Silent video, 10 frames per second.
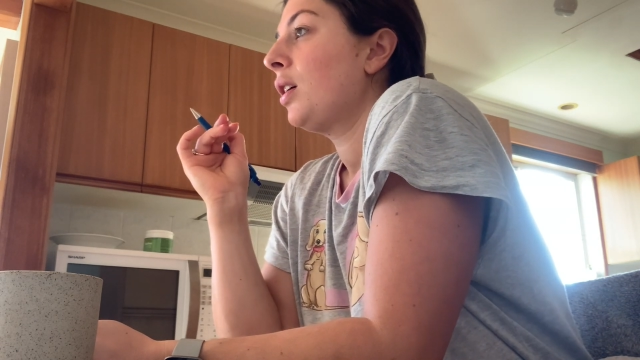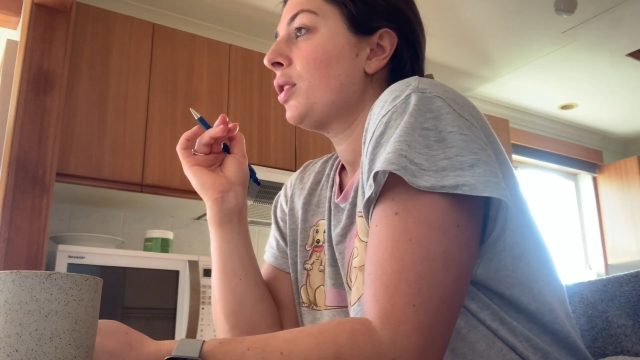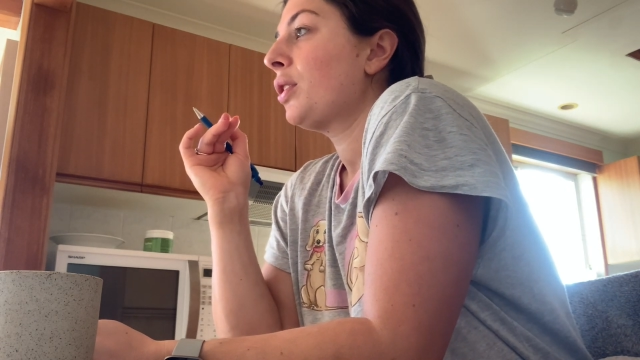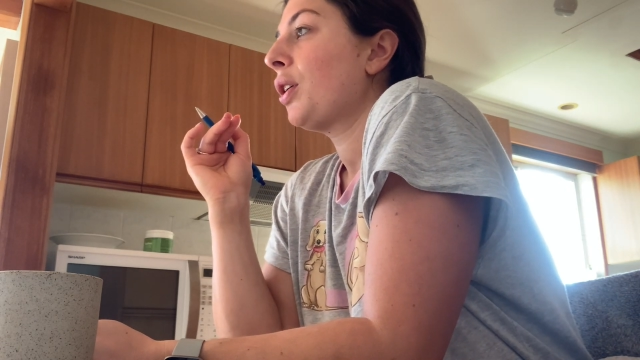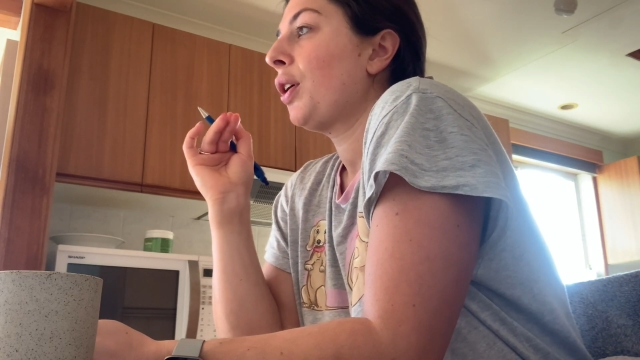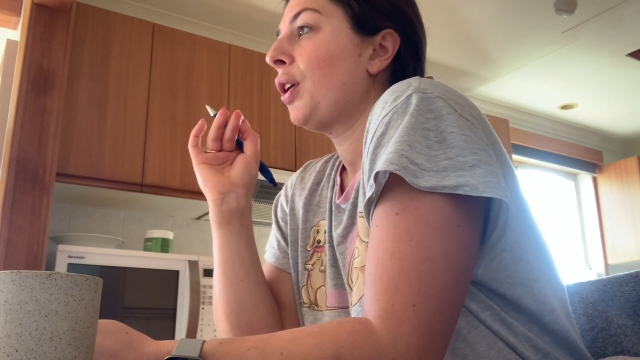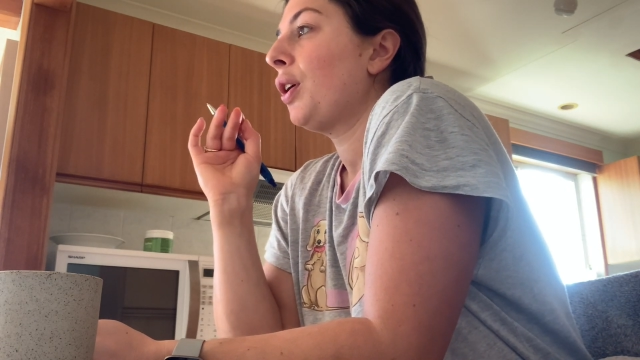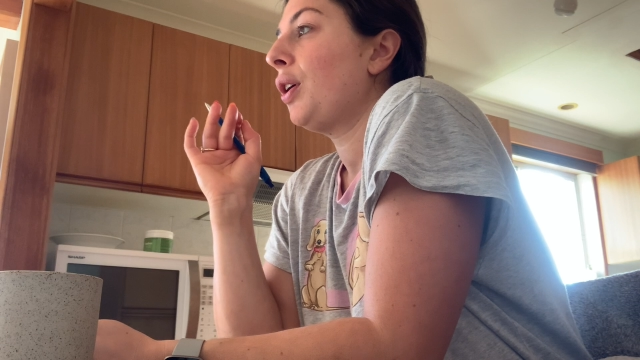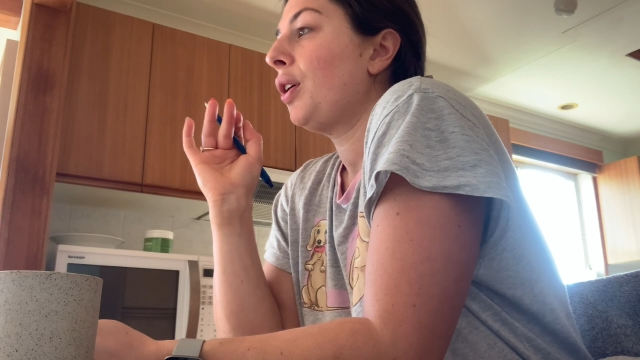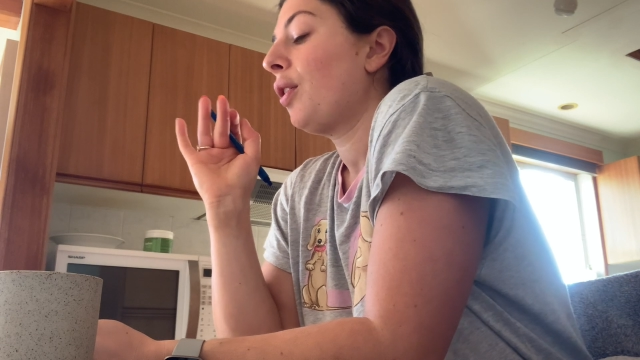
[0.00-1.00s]

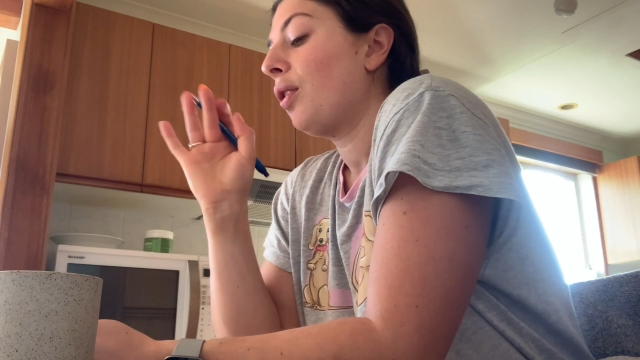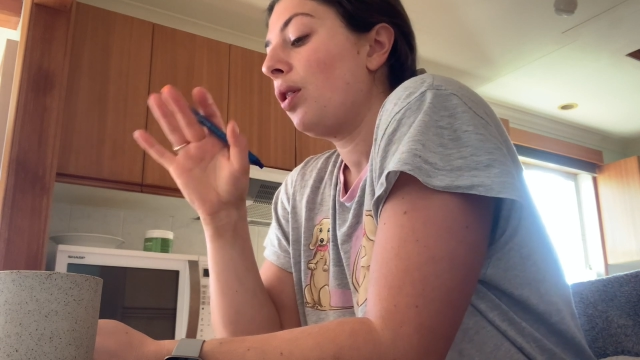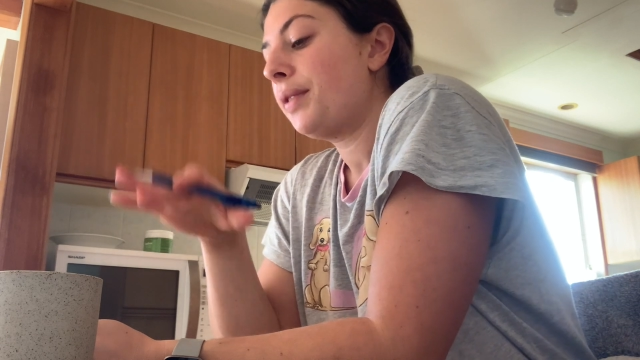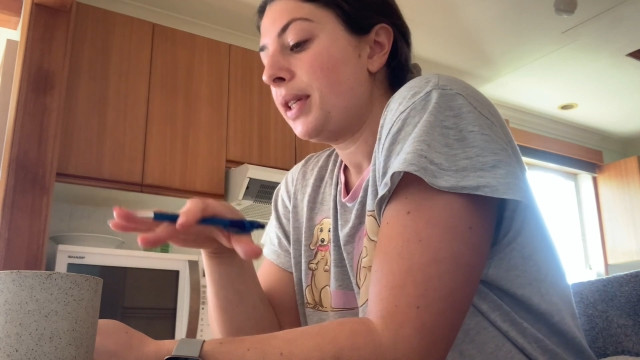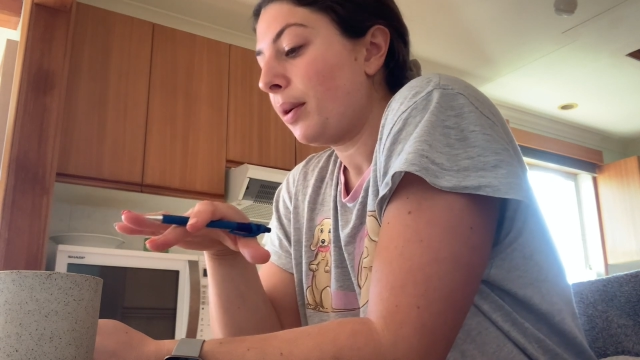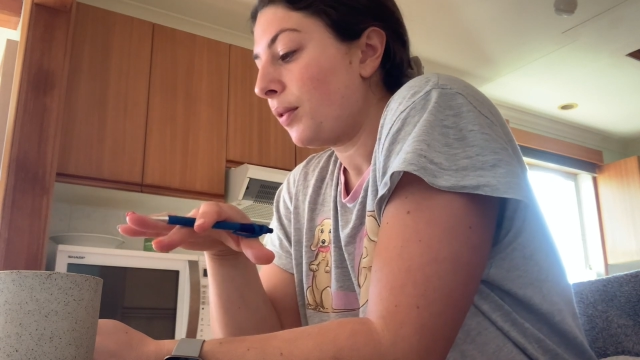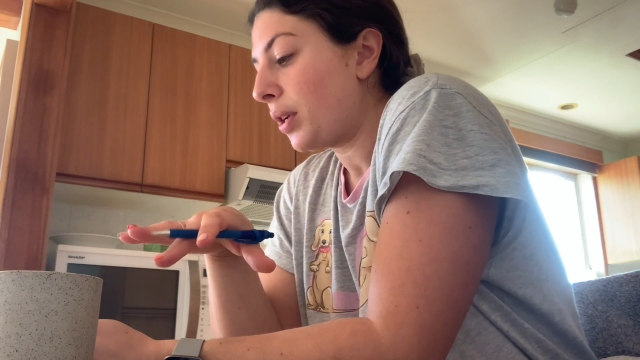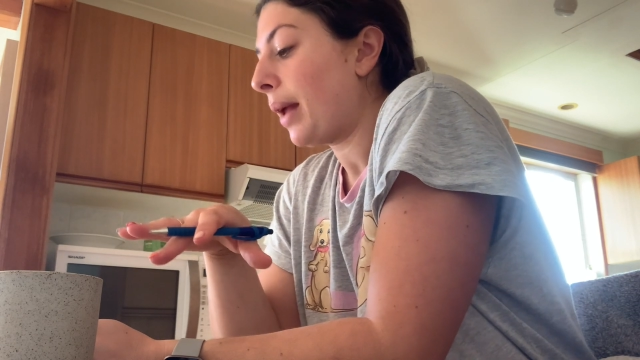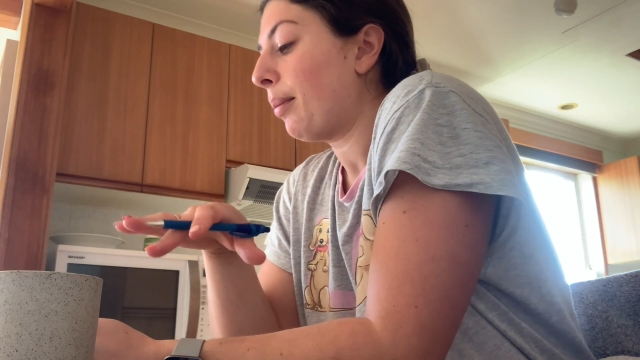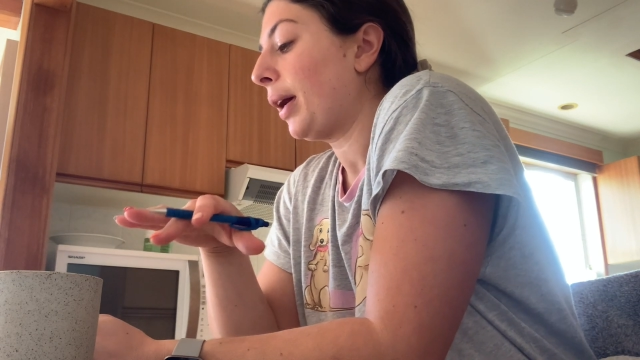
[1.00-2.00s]
So obviously I would have just
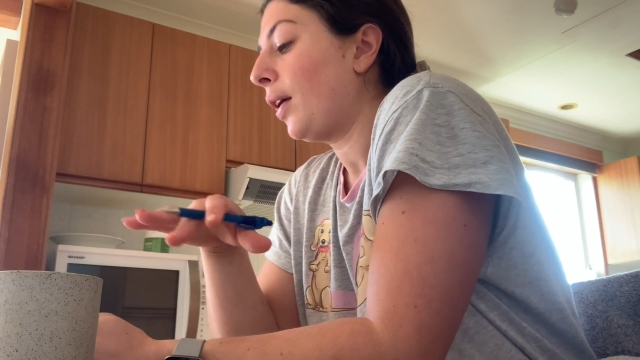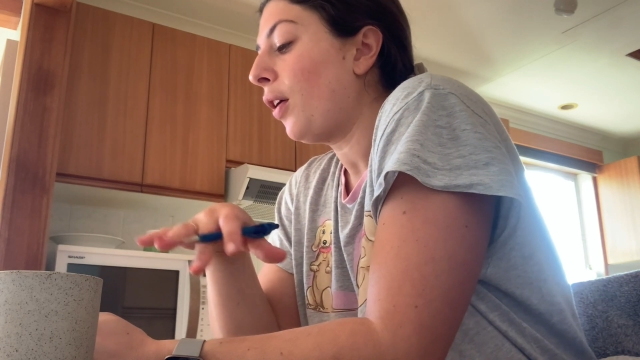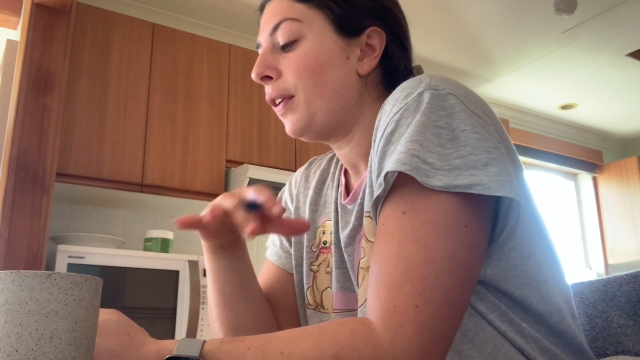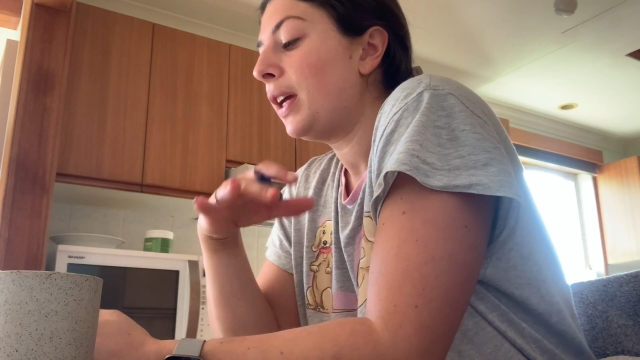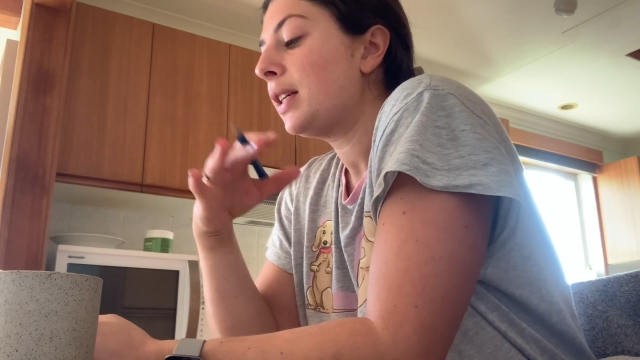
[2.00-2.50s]
had my coffee,